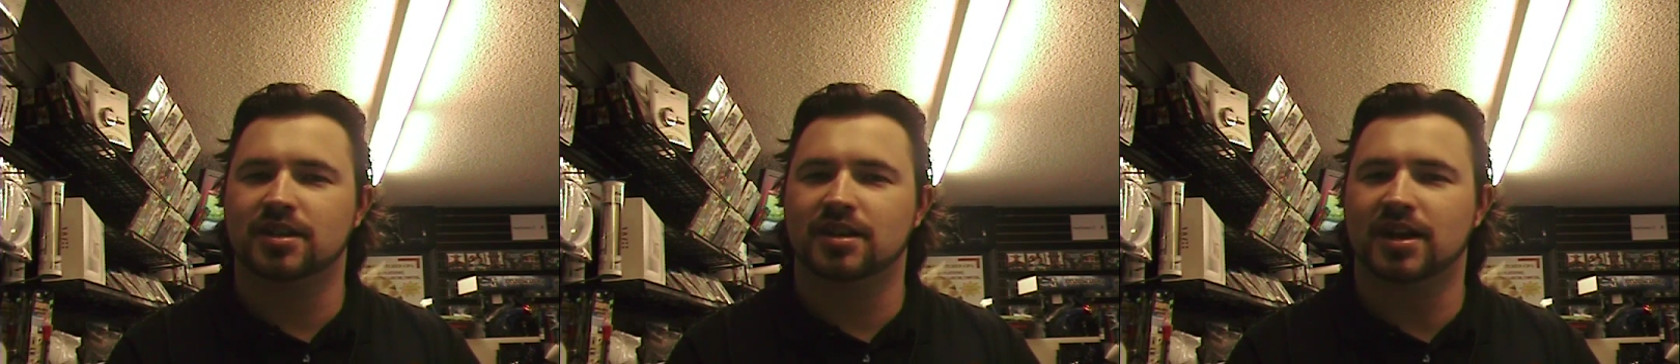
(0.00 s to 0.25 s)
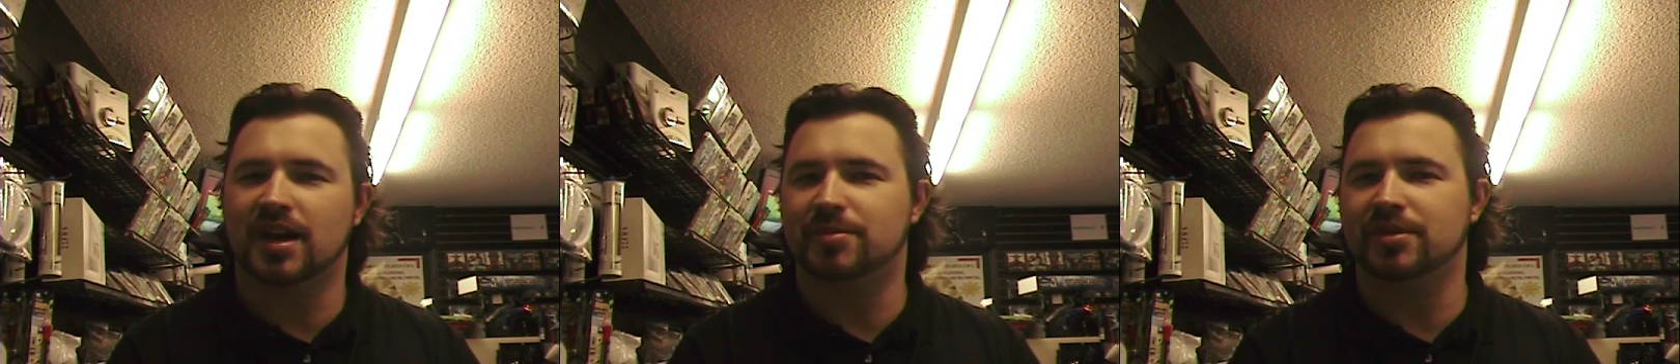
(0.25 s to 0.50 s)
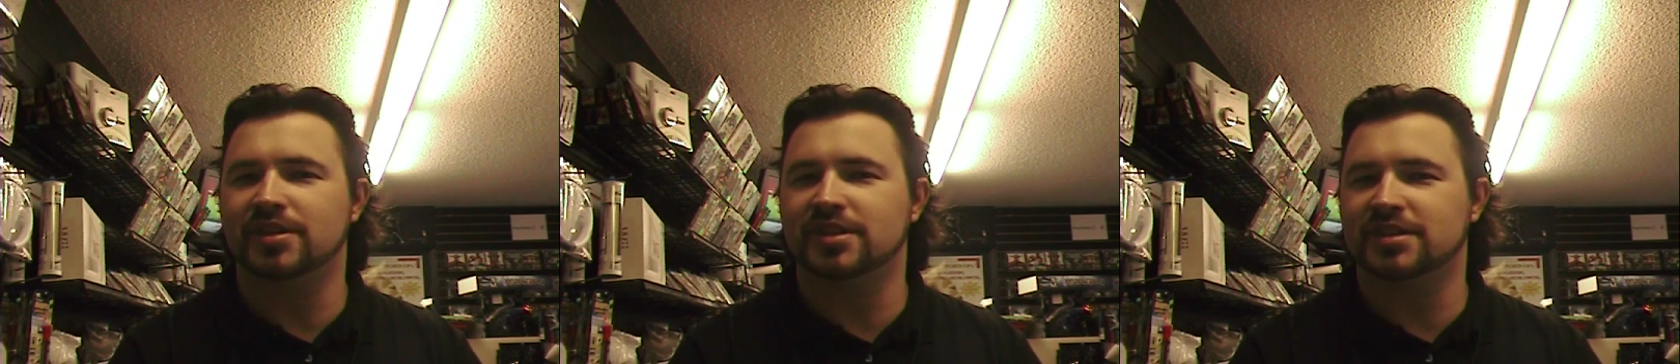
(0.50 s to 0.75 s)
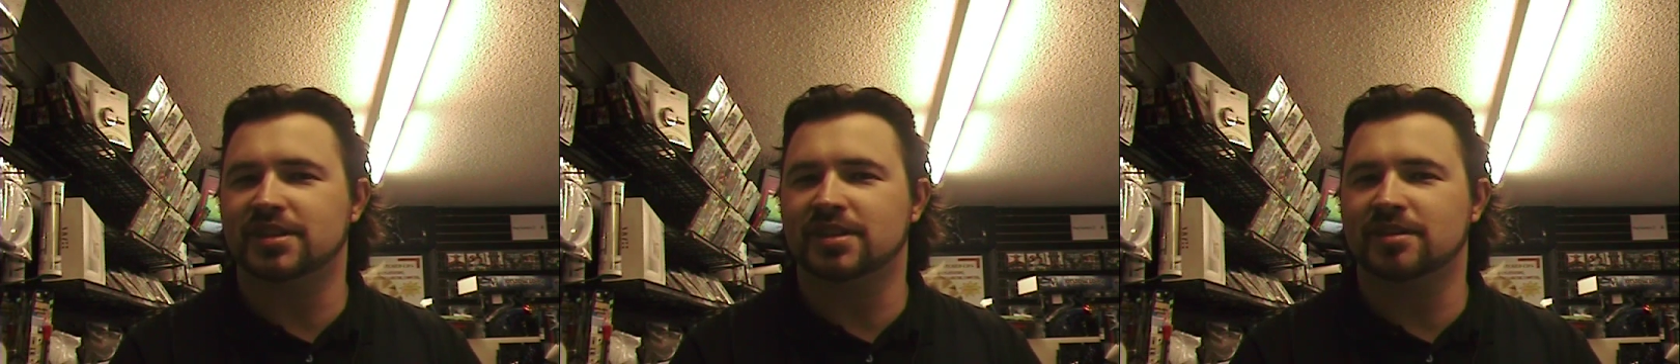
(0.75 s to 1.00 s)
copper
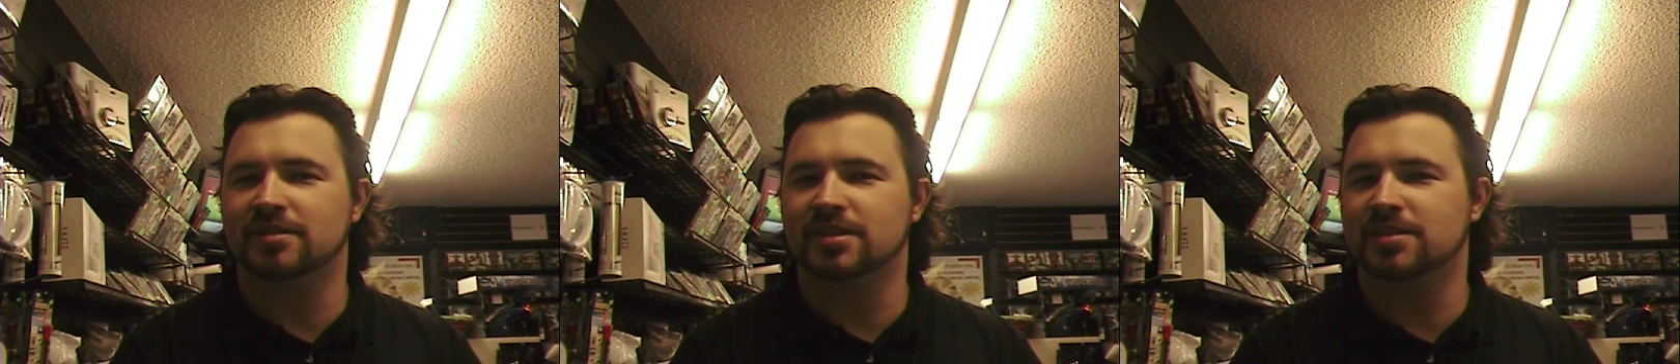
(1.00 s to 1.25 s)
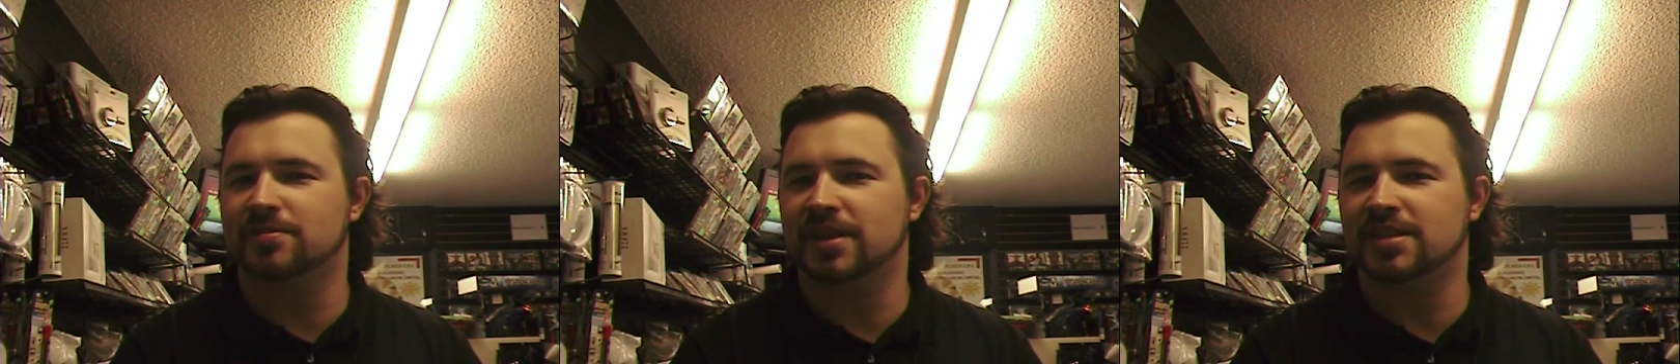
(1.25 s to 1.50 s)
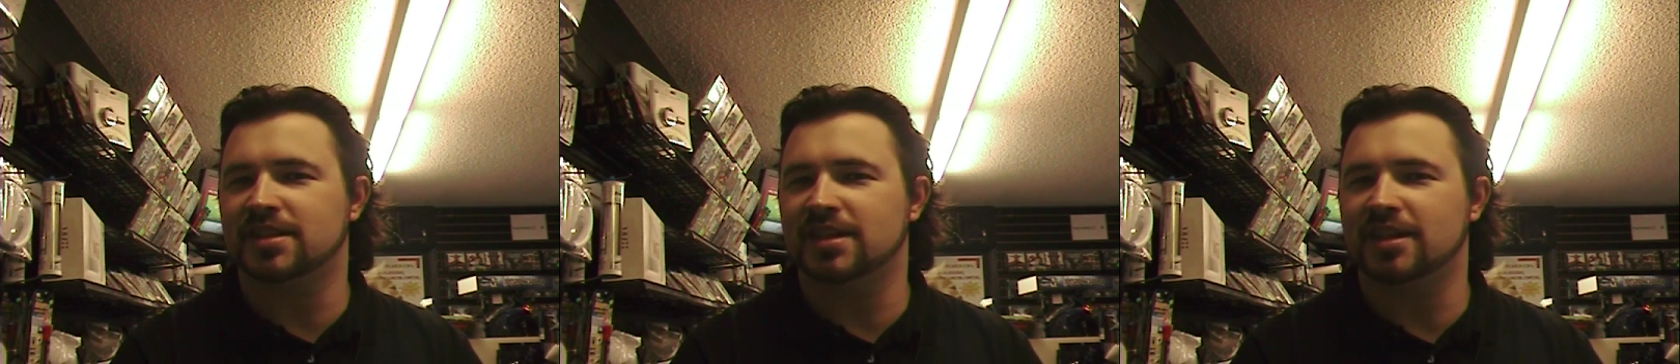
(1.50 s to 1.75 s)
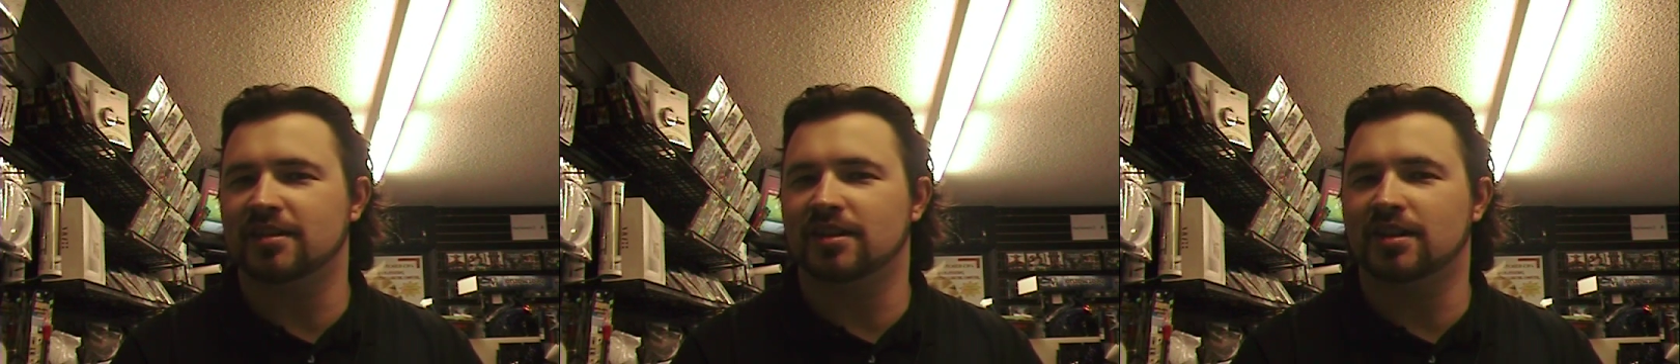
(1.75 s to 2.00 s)
dissipates the
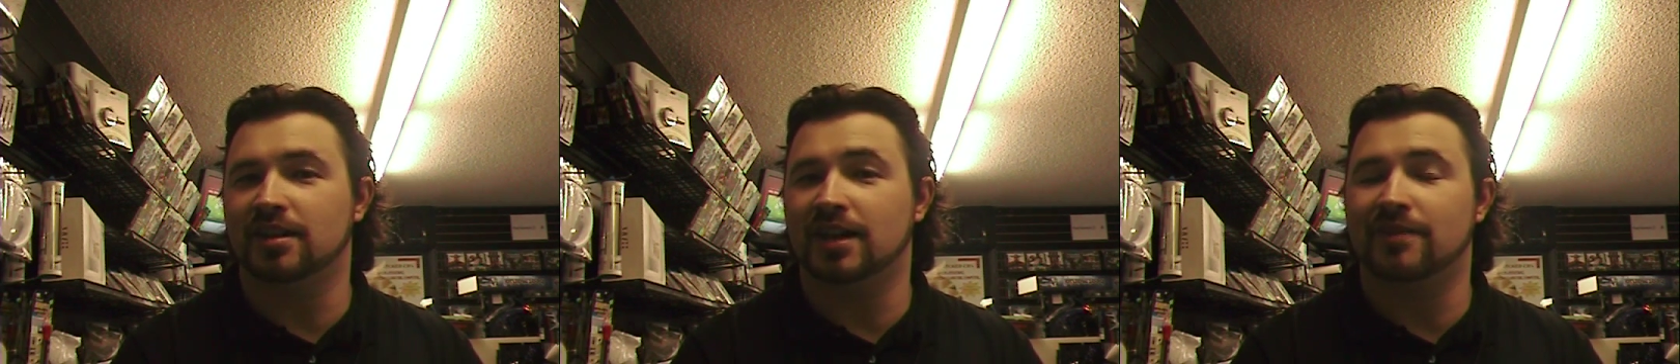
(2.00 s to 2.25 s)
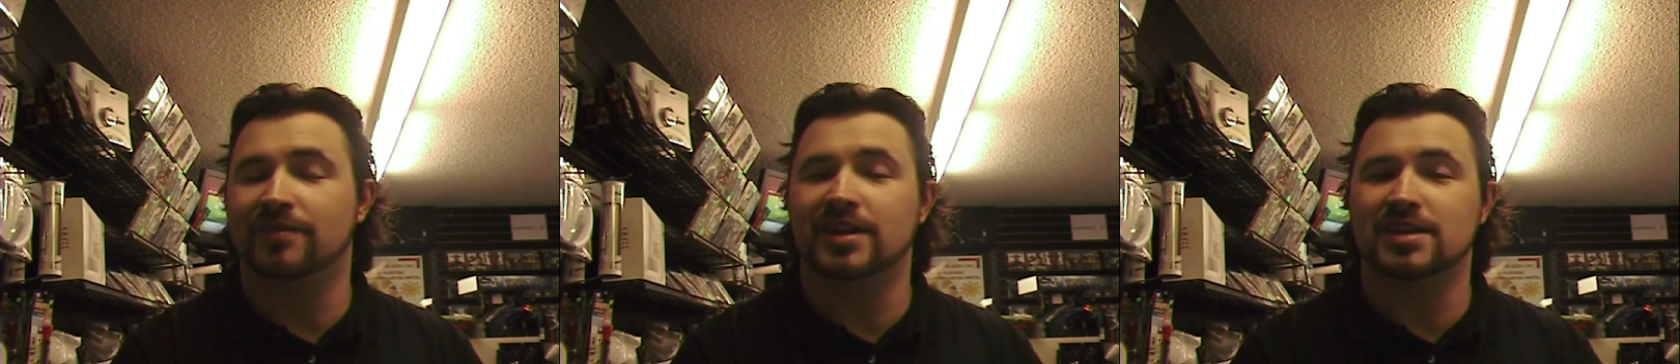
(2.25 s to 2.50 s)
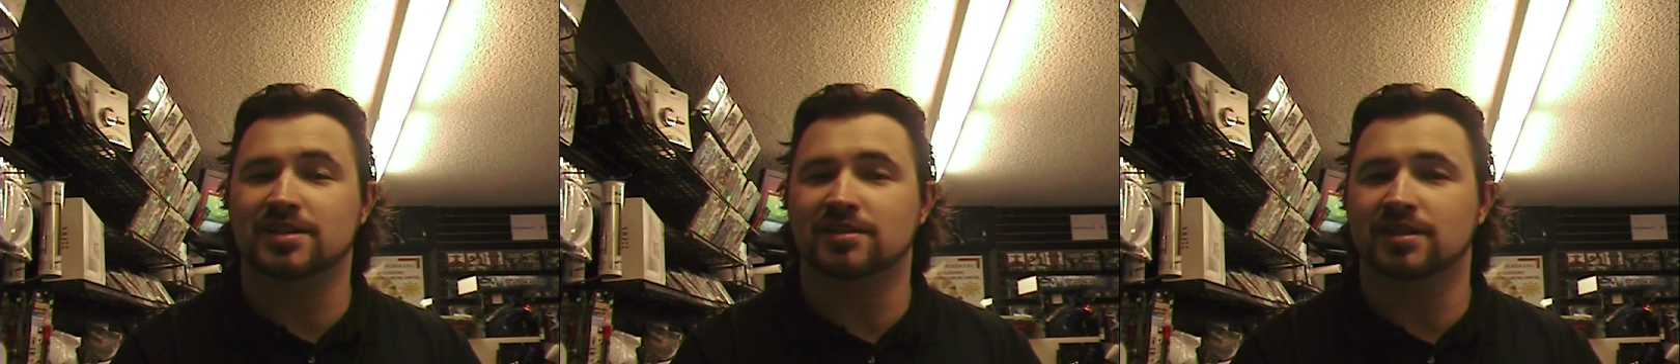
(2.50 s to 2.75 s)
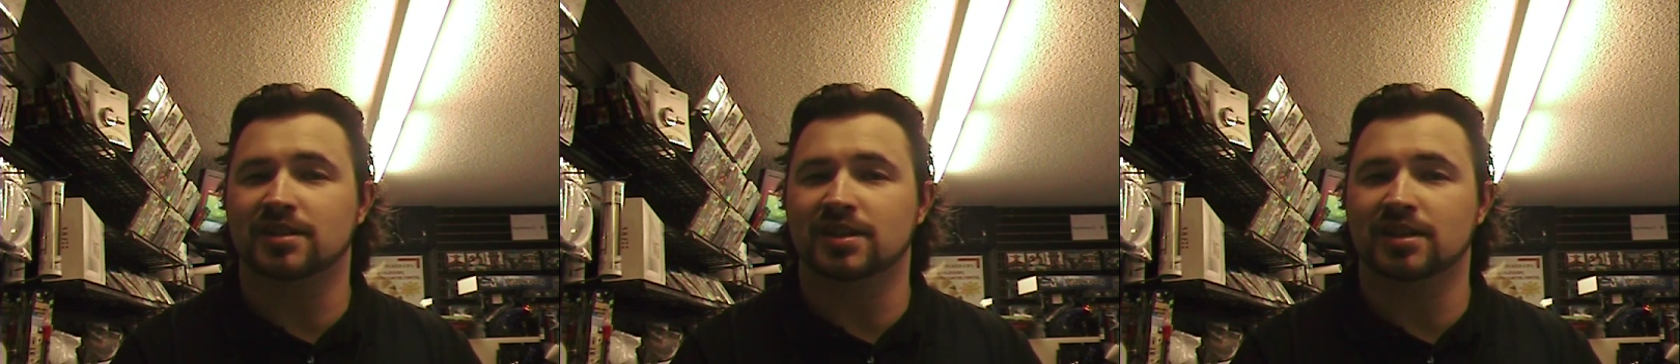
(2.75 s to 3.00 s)
heat a lot faster
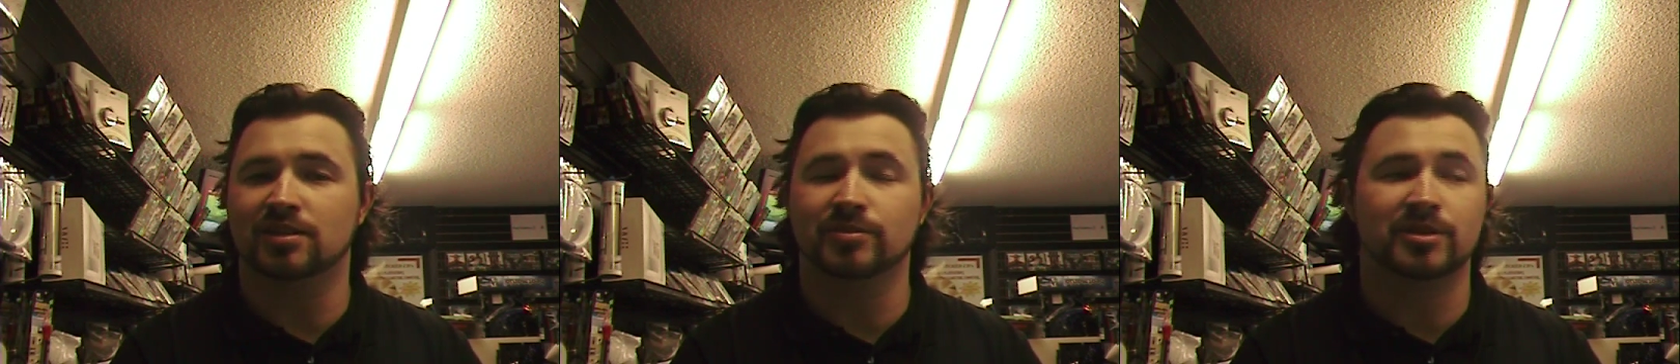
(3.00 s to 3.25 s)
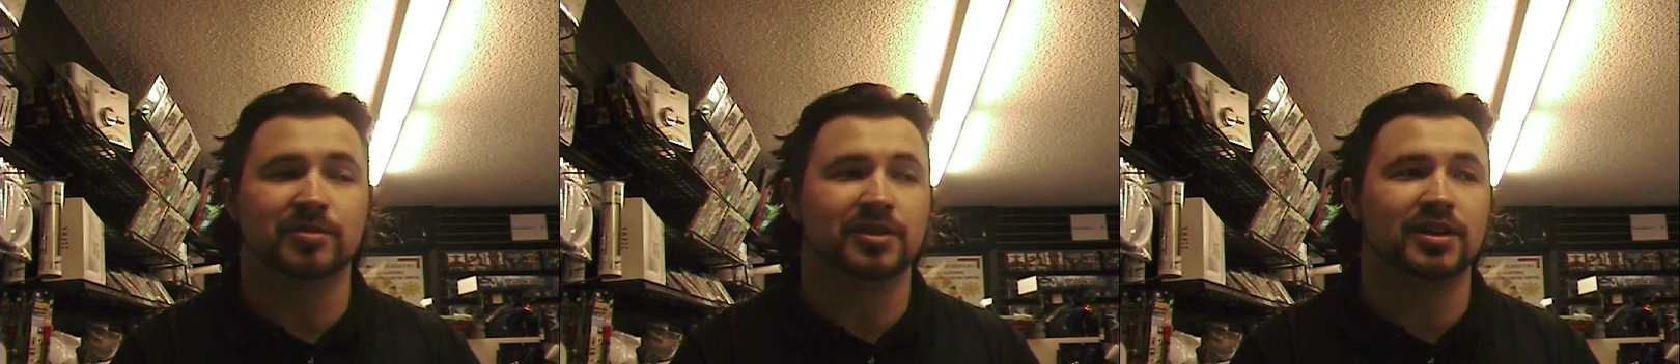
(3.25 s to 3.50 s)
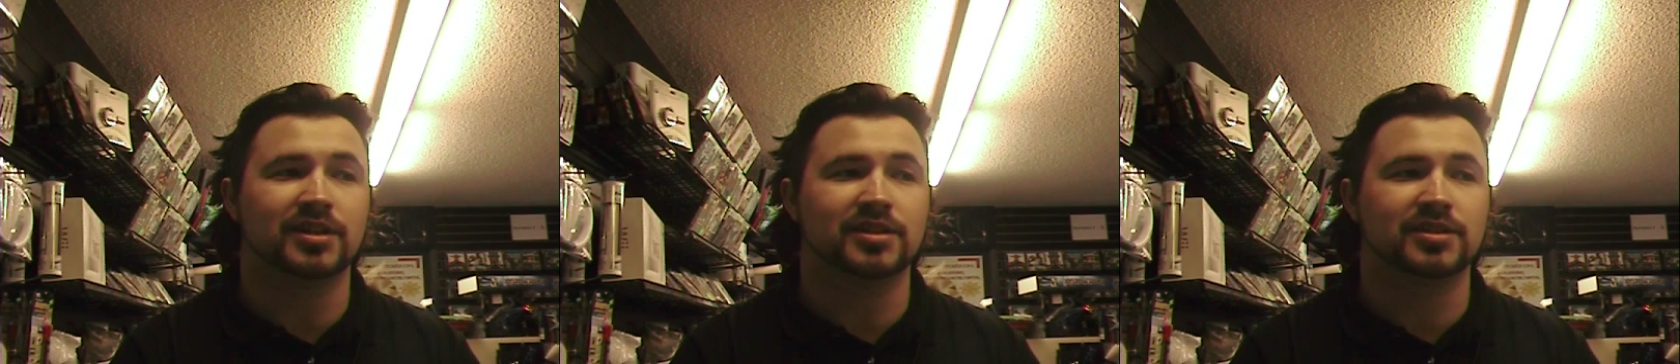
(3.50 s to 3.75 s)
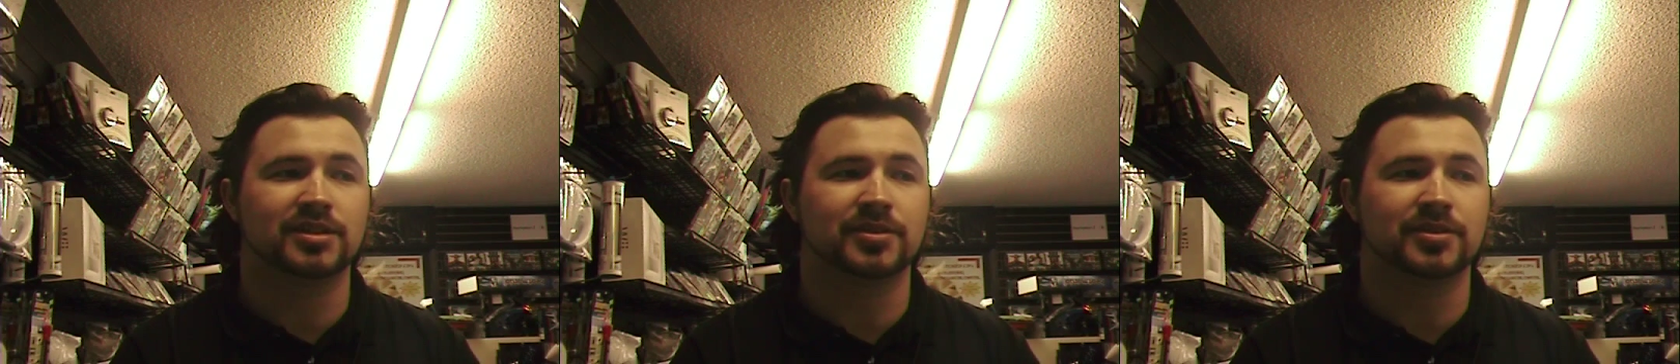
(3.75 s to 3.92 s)
than the aluminum does.